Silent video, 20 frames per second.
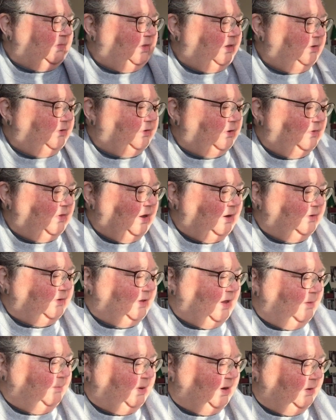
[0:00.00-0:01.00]
So that's
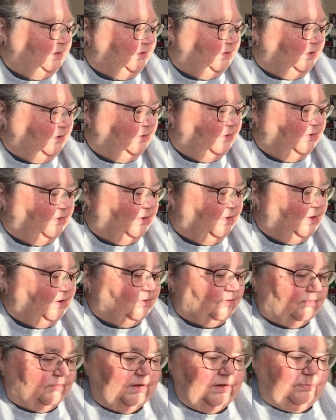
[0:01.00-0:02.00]
that piece done. So
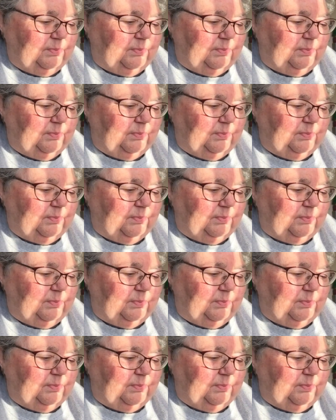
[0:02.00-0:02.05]
that's 3